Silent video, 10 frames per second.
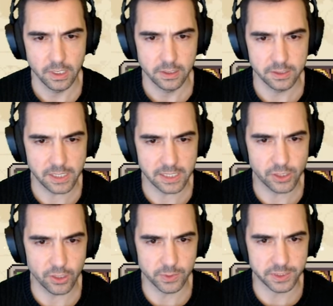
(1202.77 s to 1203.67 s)
This guy's
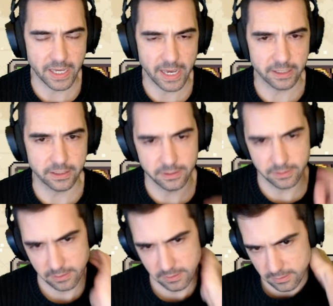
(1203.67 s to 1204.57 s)
got to attack.
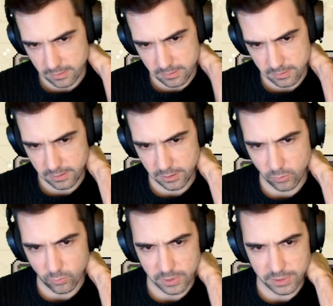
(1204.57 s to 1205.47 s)
Kill
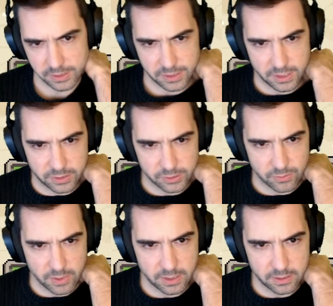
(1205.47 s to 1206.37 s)
one of these things,
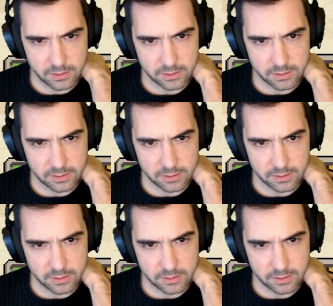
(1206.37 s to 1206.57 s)
right?